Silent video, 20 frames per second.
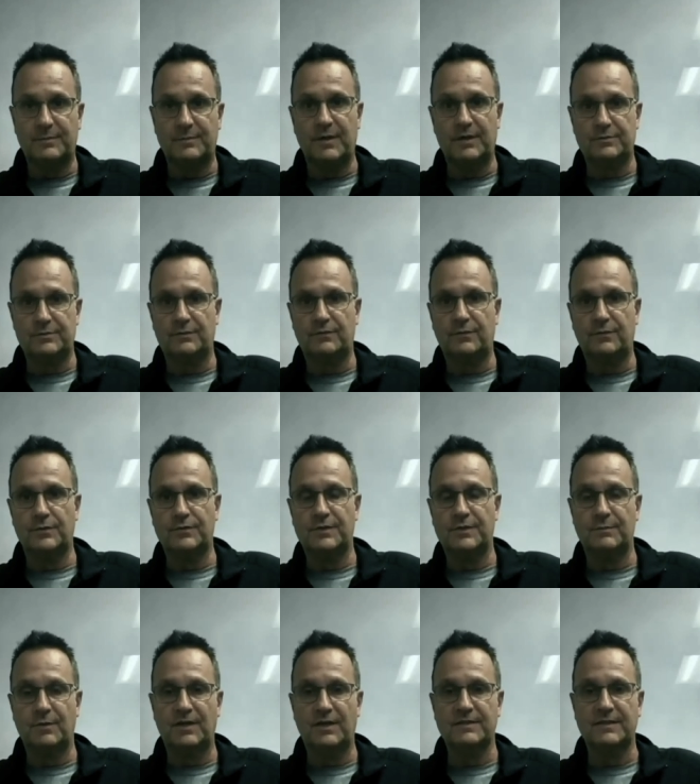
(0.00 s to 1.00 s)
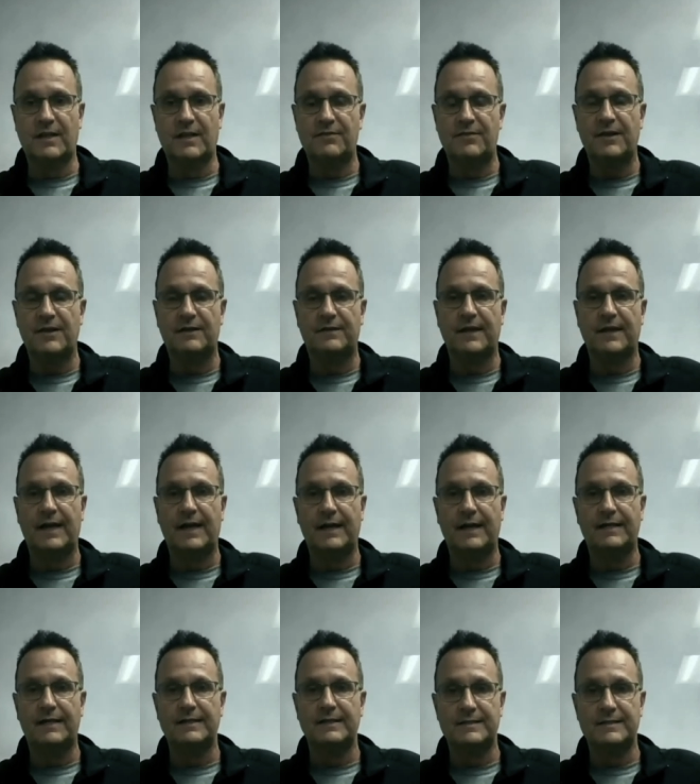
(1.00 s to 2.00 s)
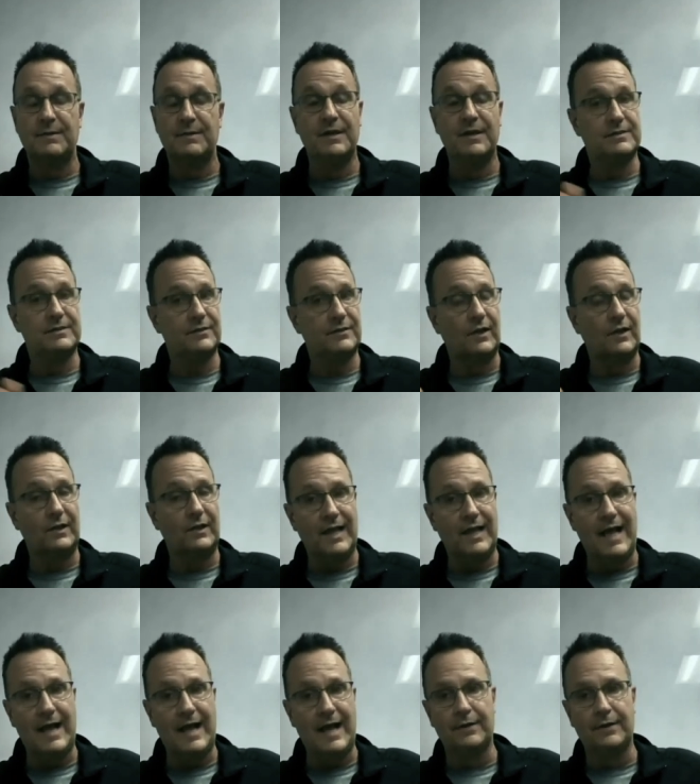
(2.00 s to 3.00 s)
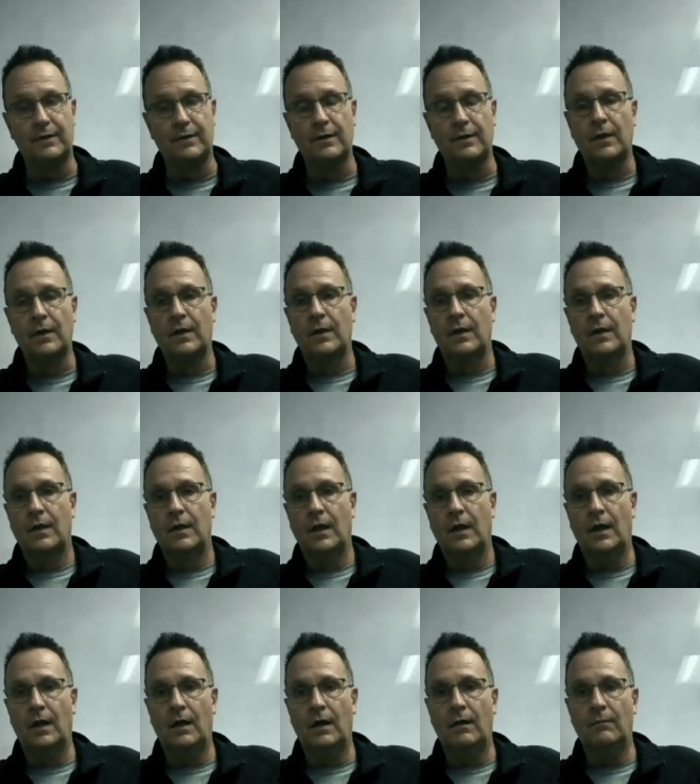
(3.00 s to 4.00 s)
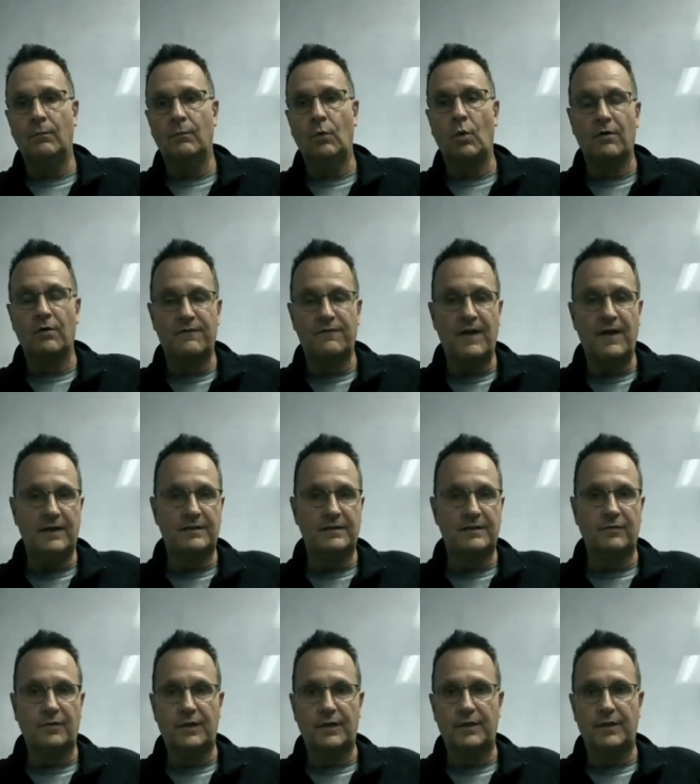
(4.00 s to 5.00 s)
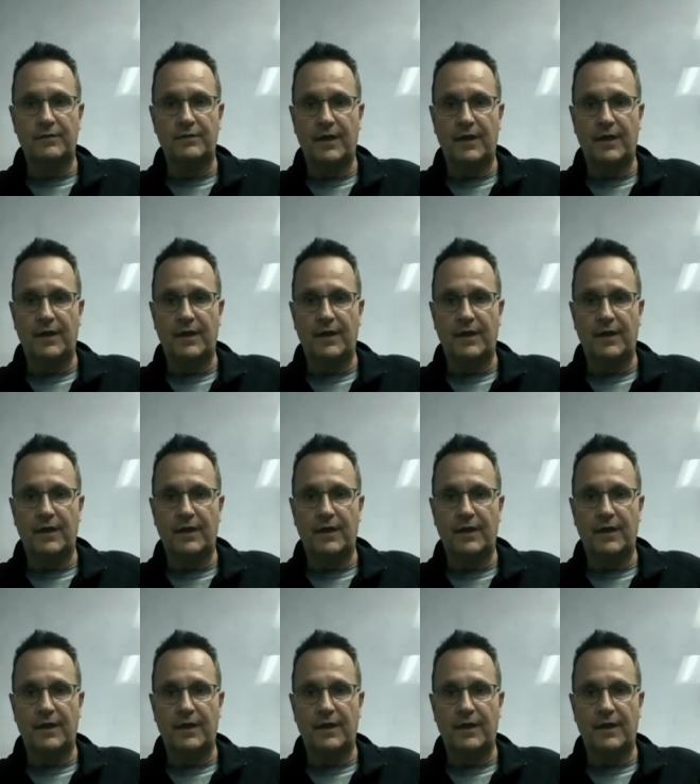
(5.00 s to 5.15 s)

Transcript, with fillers: Special Forces because I think that I can speak to the latter uh, more effectively